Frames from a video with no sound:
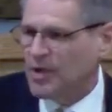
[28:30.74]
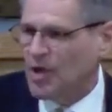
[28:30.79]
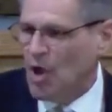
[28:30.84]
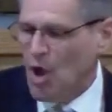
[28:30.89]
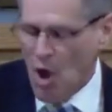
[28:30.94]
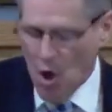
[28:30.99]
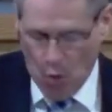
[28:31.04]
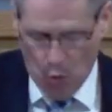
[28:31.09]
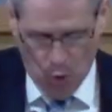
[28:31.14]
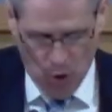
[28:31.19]

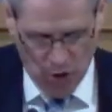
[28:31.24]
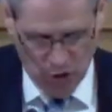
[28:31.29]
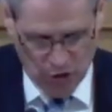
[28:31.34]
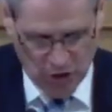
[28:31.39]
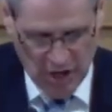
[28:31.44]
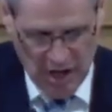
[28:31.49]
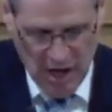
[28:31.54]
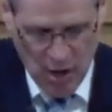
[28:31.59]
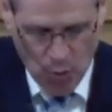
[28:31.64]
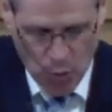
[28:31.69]
Was it
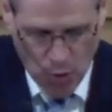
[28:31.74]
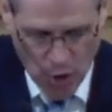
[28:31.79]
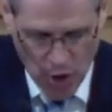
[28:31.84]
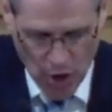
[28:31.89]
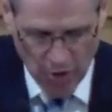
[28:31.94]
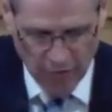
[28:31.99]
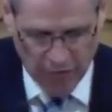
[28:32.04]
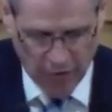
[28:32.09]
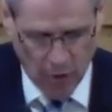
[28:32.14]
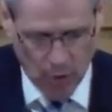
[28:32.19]
a word
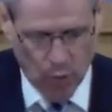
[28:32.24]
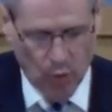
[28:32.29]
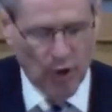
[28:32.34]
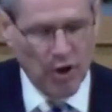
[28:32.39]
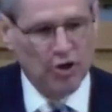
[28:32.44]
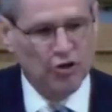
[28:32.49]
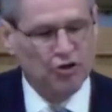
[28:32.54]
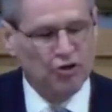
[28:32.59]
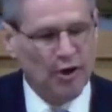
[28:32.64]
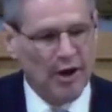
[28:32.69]
for word
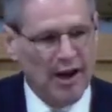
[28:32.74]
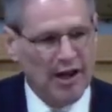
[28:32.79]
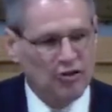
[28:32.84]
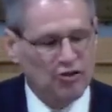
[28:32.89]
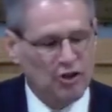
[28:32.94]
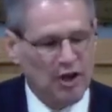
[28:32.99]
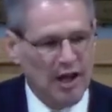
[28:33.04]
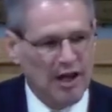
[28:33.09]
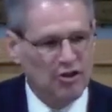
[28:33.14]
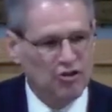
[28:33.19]

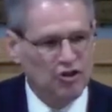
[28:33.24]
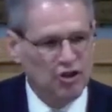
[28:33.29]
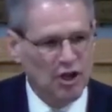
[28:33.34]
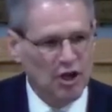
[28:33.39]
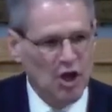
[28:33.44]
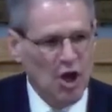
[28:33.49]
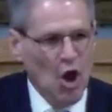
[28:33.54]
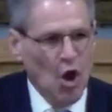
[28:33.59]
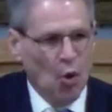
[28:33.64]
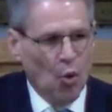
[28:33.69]
translation?
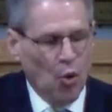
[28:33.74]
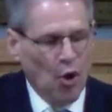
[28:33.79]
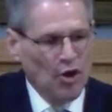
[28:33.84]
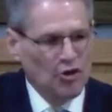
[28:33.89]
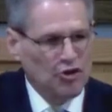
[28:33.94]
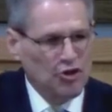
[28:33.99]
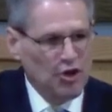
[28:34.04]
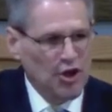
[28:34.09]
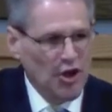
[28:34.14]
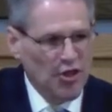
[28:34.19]
Was it
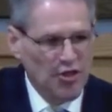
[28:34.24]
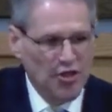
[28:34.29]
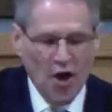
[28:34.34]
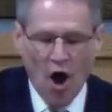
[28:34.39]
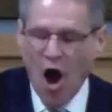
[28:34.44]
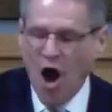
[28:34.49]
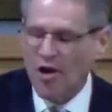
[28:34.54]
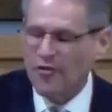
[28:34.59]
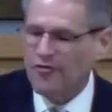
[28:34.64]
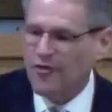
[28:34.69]
a
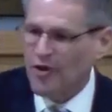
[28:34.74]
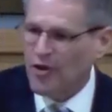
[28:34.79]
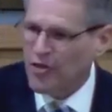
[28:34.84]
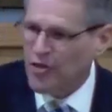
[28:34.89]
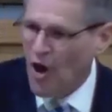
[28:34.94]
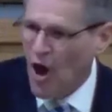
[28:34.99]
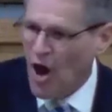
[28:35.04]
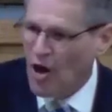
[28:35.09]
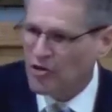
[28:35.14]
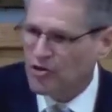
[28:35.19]
thought for
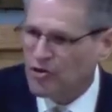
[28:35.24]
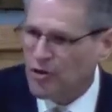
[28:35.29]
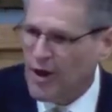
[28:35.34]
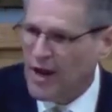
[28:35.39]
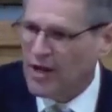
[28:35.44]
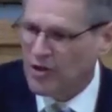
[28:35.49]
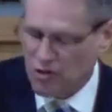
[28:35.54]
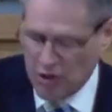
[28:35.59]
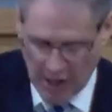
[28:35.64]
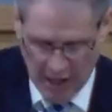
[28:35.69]
thought
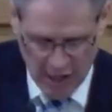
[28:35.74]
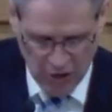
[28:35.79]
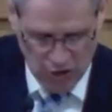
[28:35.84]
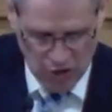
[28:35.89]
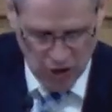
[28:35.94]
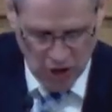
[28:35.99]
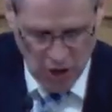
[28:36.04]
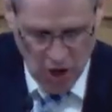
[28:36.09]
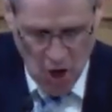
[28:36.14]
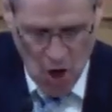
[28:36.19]
translation?
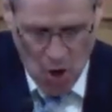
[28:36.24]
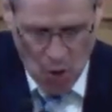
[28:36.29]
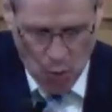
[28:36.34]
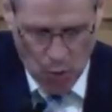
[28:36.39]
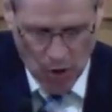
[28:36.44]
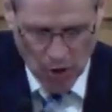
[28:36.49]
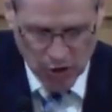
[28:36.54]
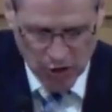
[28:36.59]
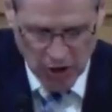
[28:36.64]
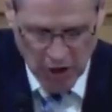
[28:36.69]

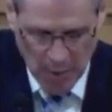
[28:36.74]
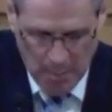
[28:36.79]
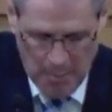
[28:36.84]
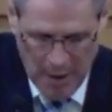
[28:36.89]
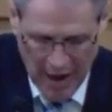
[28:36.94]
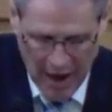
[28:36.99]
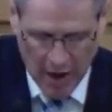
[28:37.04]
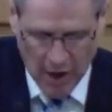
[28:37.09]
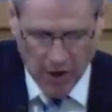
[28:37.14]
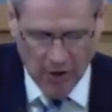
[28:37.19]
Was it a
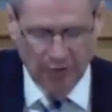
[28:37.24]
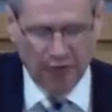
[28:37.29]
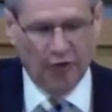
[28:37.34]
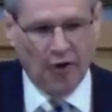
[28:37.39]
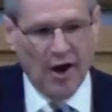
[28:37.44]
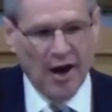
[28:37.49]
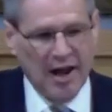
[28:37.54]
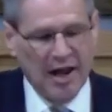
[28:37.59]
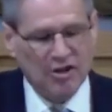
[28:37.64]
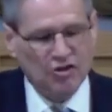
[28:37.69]

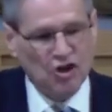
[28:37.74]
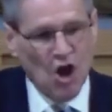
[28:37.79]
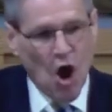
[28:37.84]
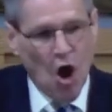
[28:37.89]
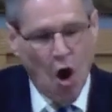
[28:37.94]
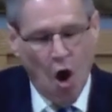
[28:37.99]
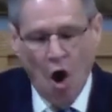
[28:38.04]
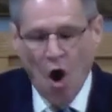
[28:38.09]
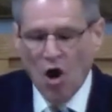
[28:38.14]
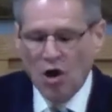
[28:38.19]
paraphrase?
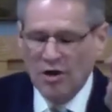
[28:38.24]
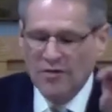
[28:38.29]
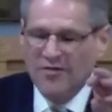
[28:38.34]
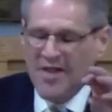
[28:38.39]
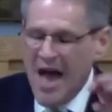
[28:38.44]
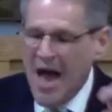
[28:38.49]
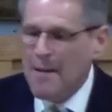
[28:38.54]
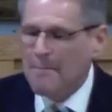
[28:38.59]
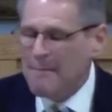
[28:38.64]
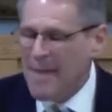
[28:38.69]
All of
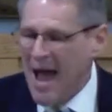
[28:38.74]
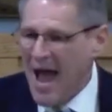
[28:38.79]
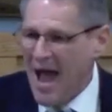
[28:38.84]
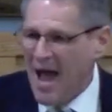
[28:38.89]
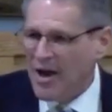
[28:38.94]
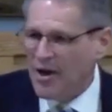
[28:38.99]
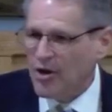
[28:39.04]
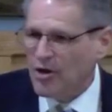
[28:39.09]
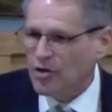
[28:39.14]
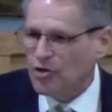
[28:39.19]
that
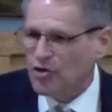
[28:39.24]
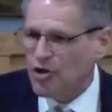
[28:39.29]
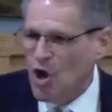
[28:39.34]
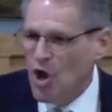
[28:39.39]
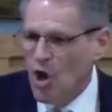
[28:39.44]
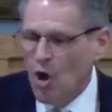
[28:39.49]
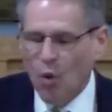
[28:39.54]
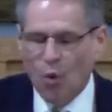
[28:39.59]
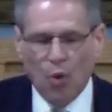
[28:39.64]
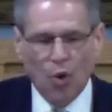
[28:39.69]
matters.
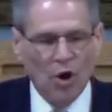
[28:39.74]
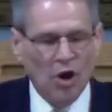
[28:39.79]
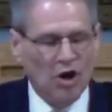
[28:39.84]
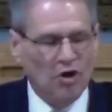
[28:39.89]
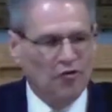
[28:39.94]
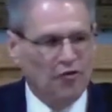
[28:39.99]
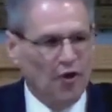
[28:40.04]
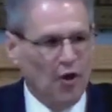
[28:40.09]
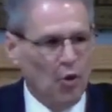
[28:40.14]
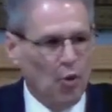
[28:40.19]
Word
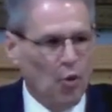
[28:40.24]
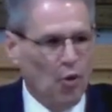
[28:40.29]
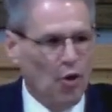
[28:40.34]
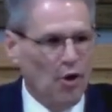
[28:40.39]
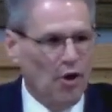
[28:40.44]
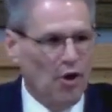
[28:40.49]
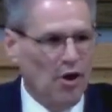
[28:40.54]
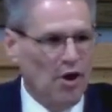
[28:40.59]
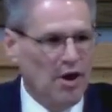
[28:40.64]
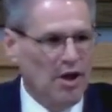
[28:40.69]
for
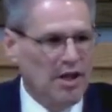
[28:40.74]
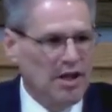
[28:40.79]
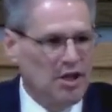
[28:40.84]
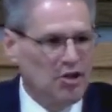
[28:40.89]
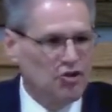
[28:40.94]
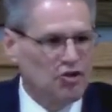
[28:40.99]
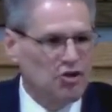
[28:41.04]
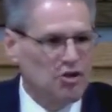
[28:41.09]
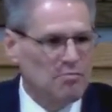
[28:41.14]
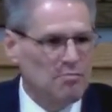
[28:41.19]
word is
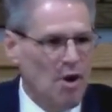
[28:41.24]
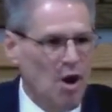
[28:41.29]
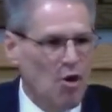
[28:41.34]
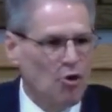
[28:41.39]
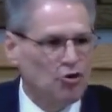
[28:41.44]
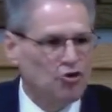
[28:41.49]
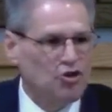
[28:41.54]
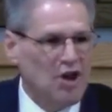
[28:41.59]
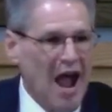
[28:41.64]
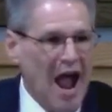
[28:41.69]
the
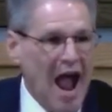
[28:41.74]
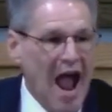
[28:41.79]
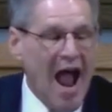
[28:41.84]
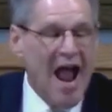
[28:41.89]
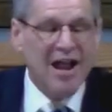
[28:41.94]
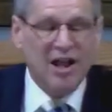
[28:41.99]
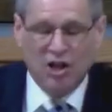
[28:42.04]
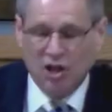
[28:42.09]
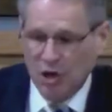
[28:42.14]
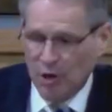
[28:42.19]
most
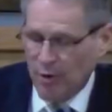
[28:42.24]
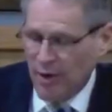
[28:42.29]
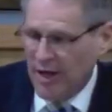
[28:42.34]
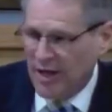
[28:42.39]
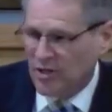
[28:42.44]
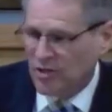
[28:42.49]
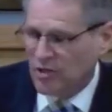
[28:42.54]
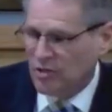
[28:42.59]
accurate.